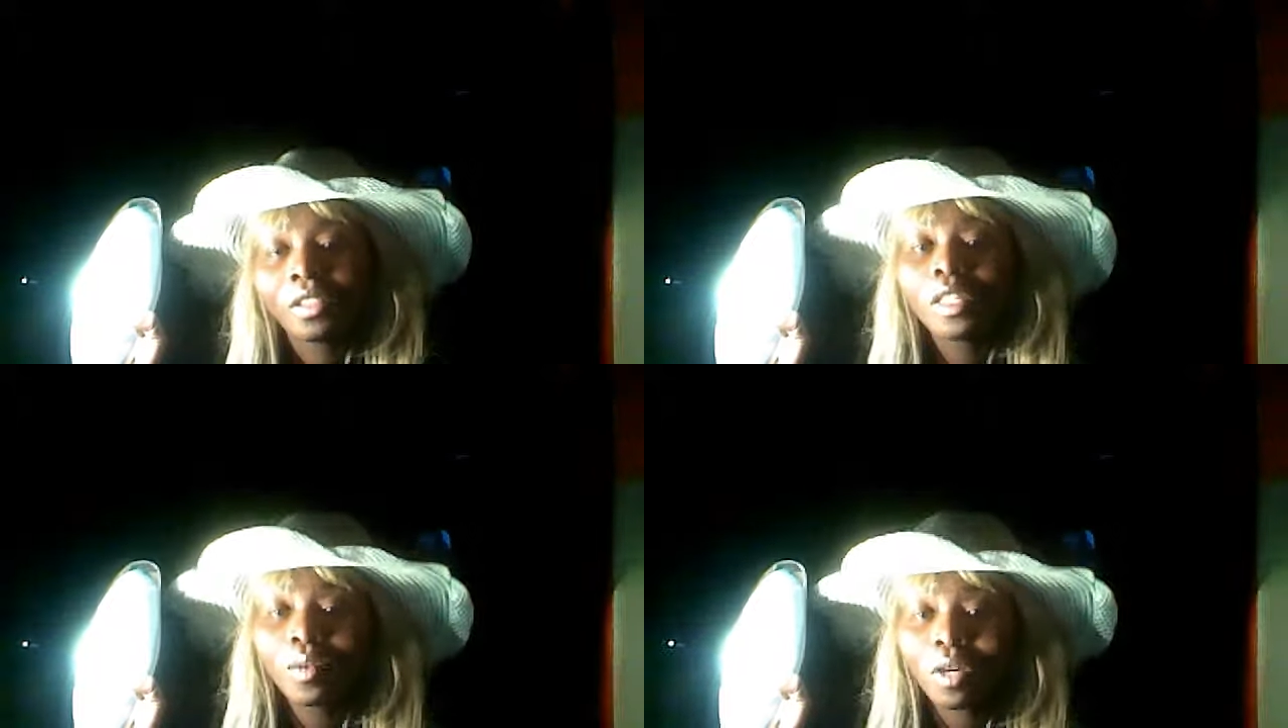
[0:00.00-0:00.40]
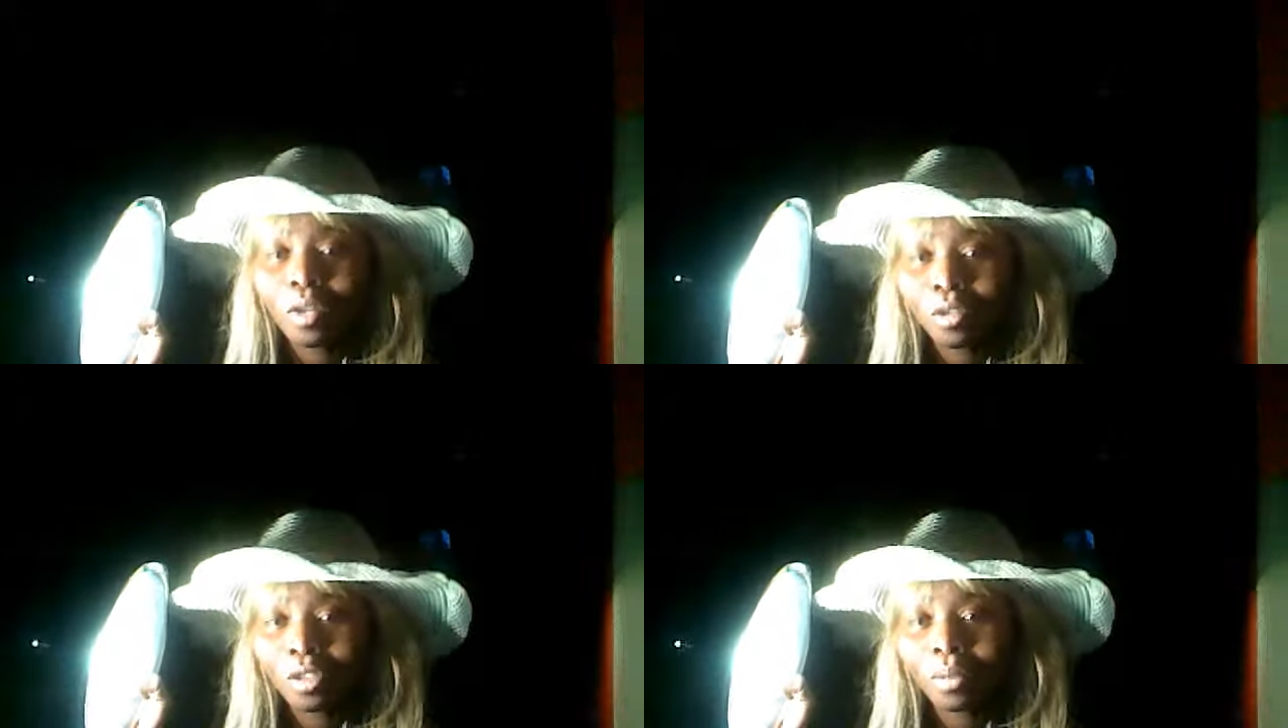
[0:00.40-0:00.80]
Now I
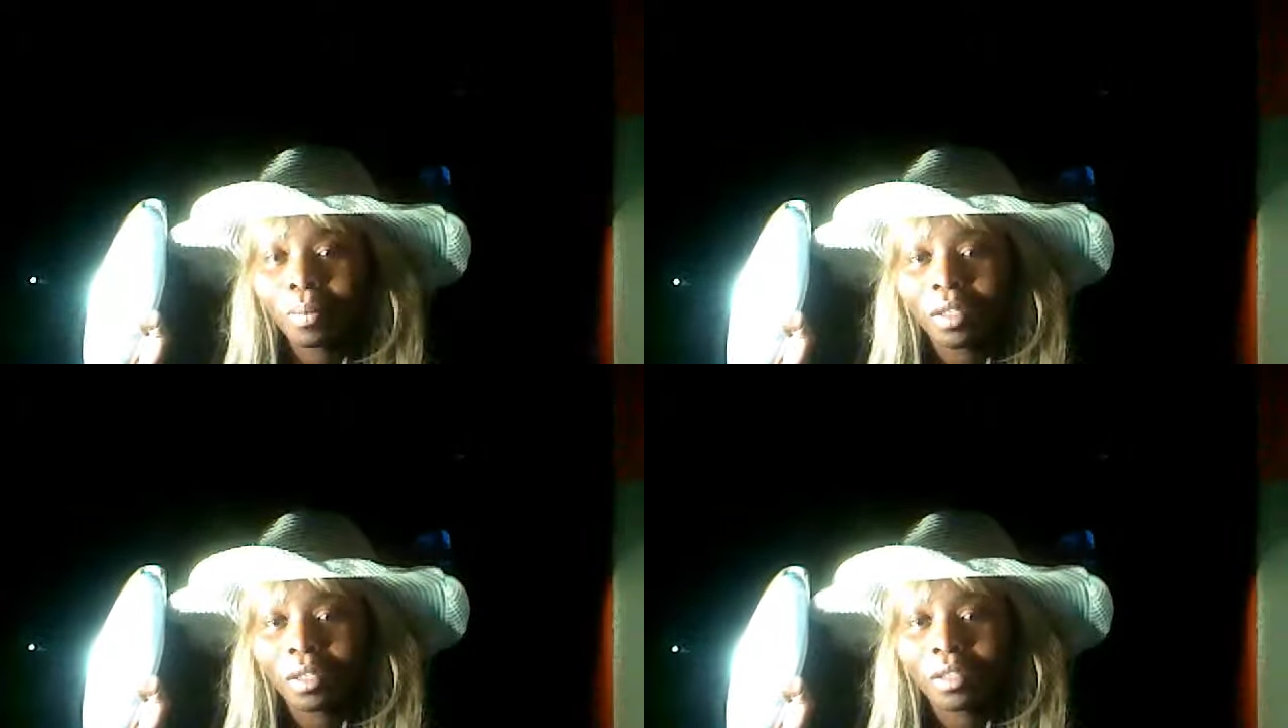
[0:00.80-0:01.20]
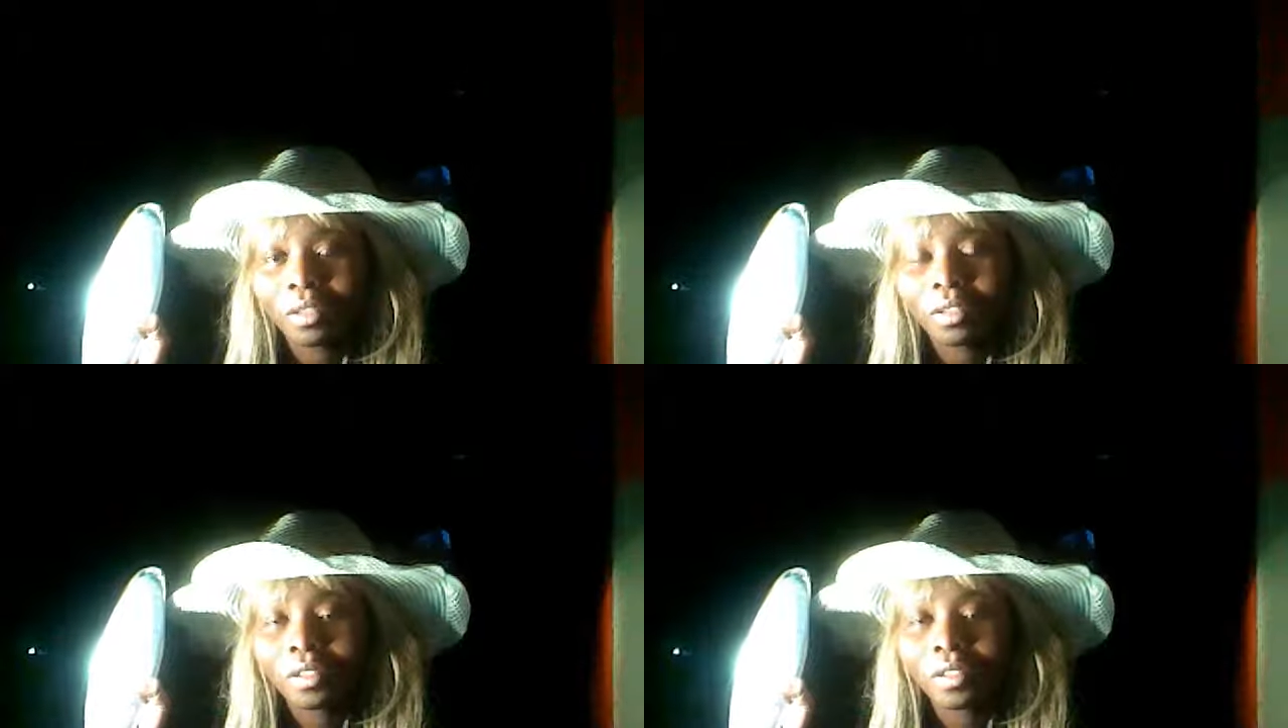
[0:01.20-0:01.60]
look normal.
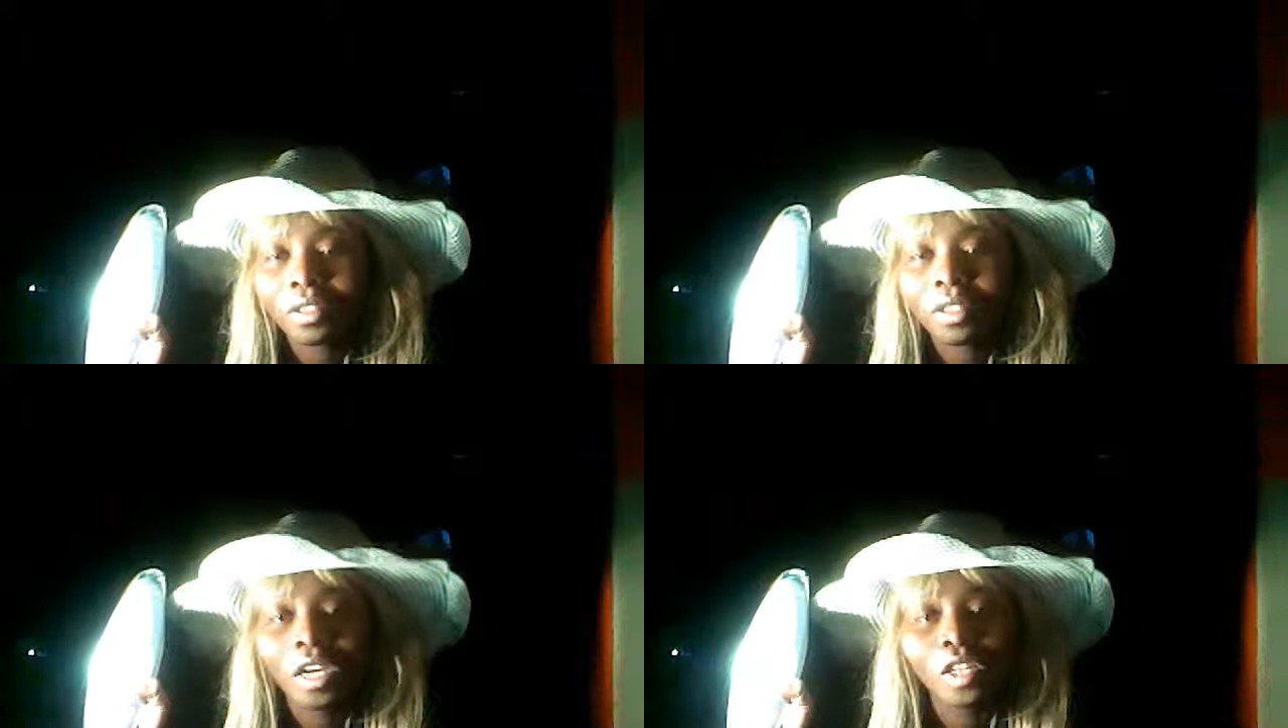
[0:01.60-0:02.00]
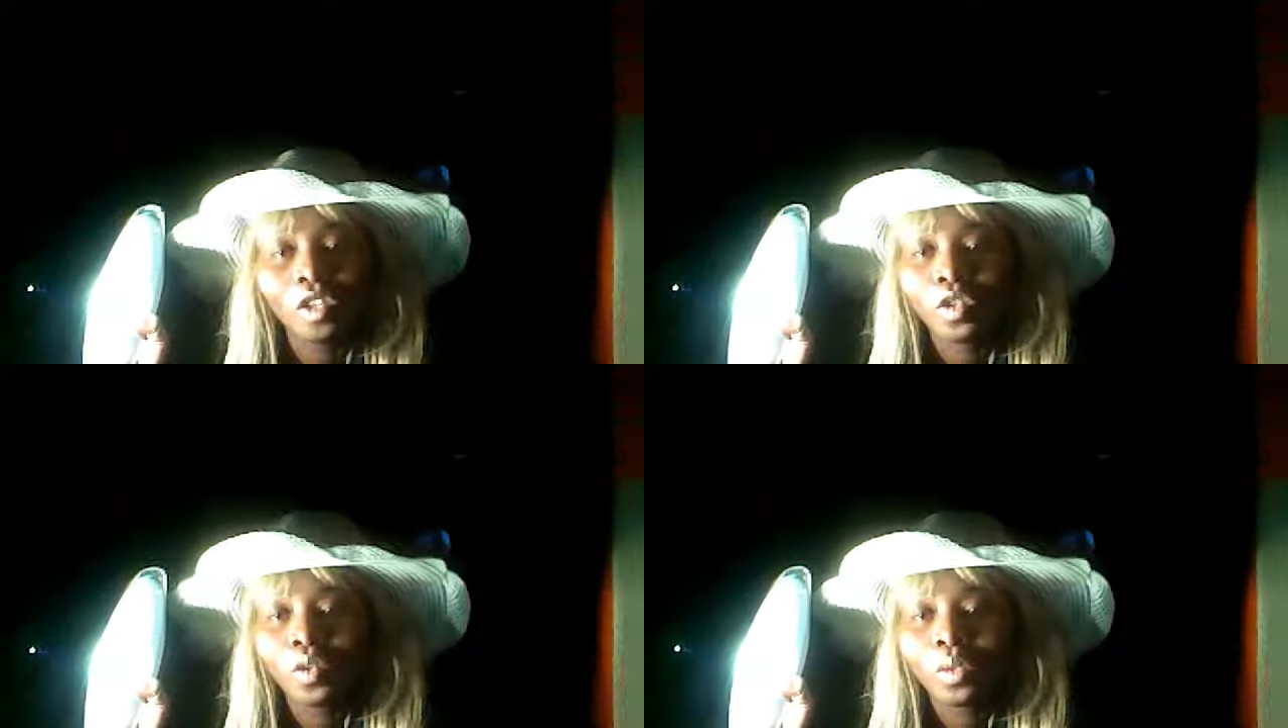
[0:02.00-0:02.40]
I
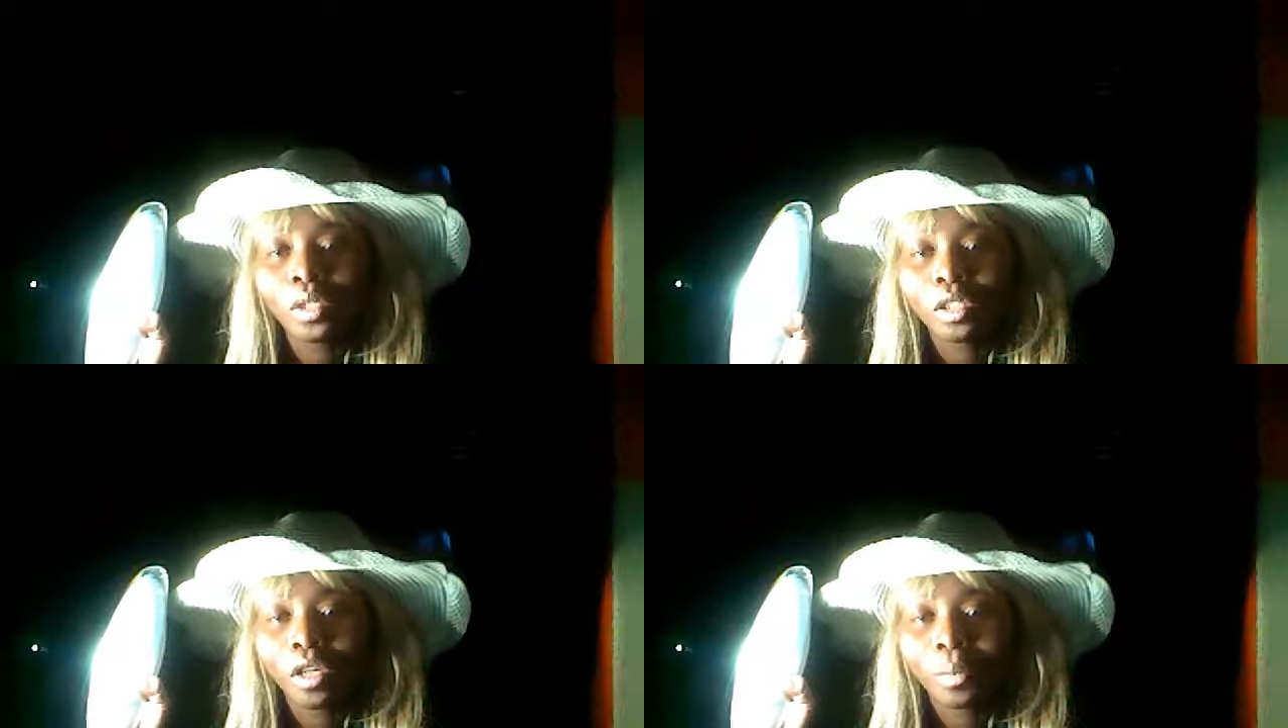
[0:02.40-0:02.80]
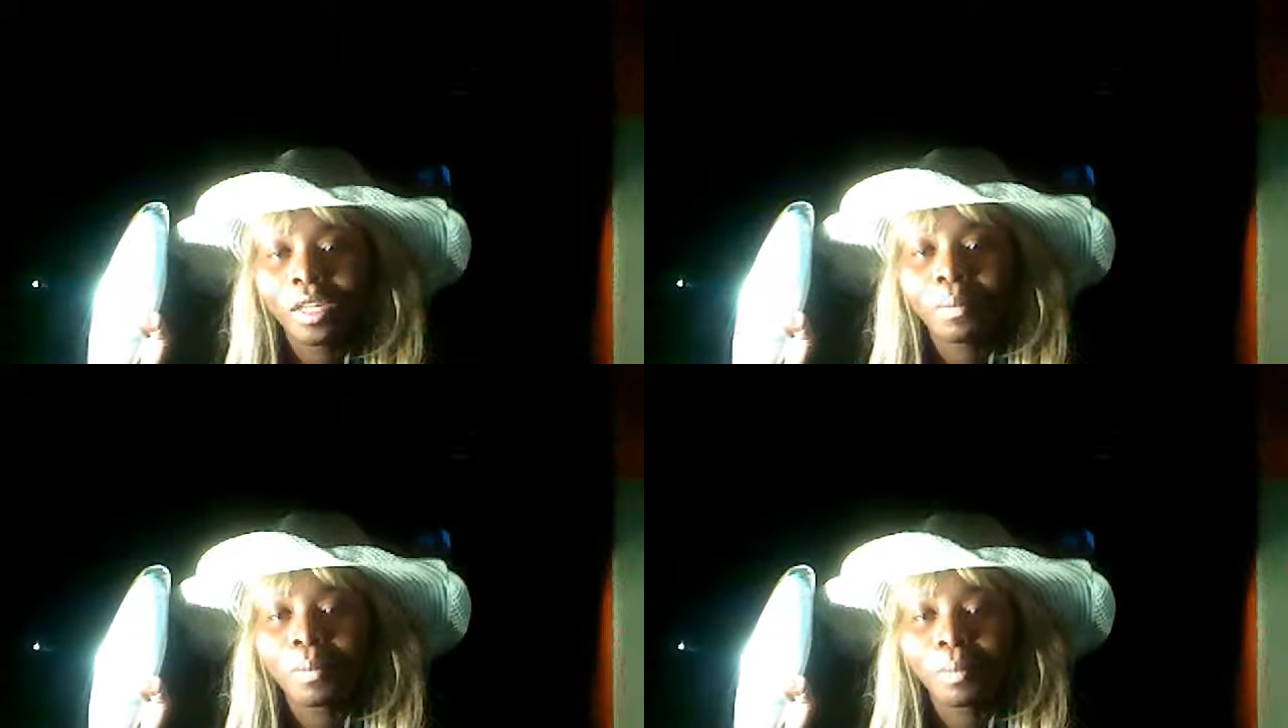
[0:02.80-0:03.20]
don't know who's
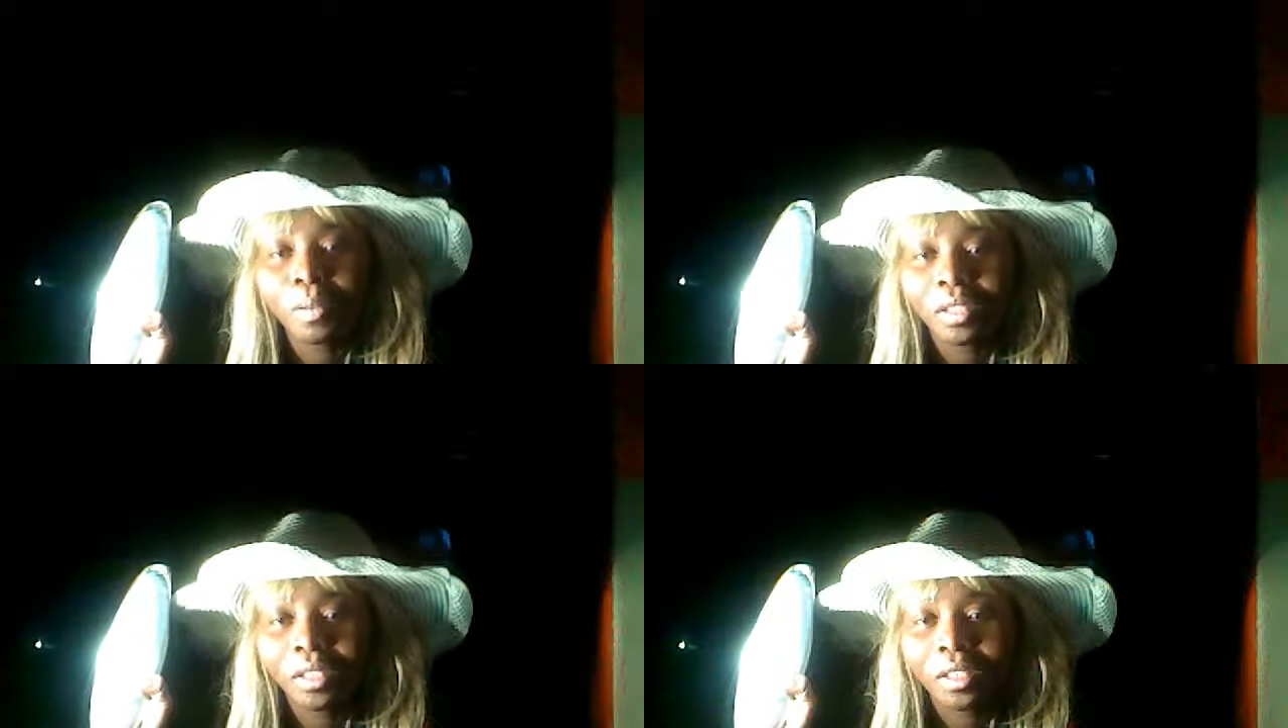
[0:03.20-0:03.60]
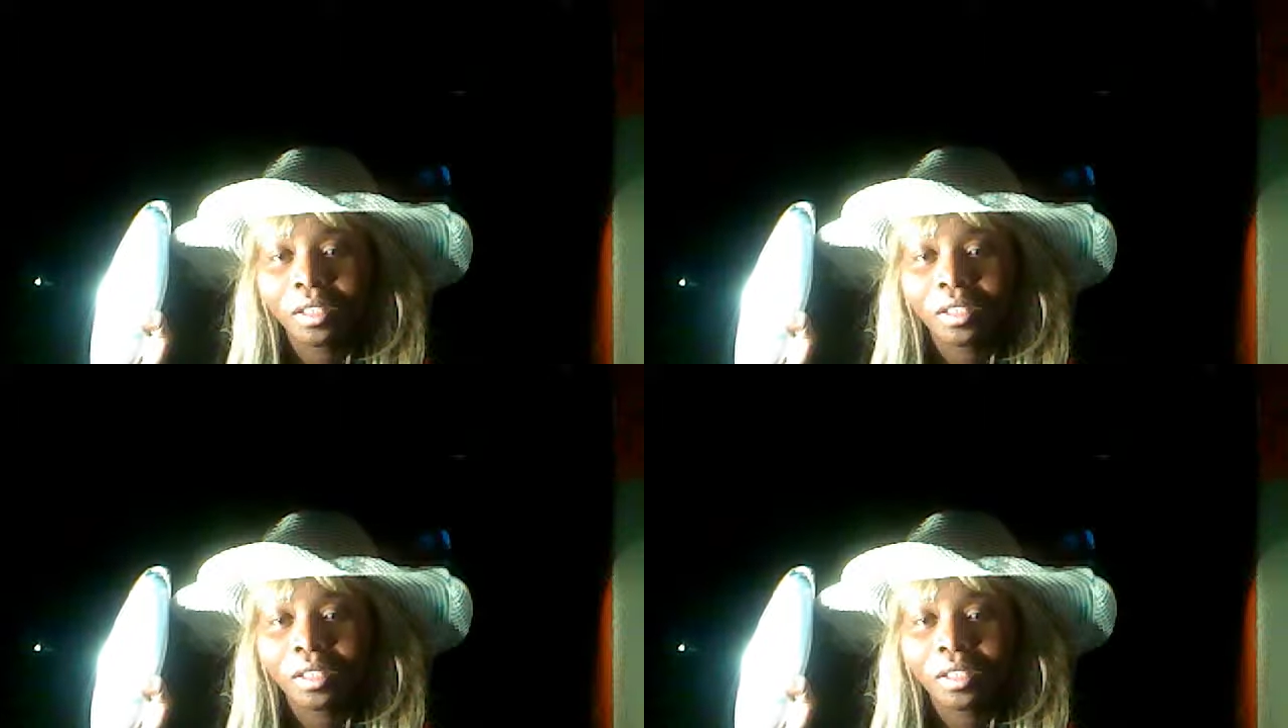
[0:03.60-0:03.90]
coming in my body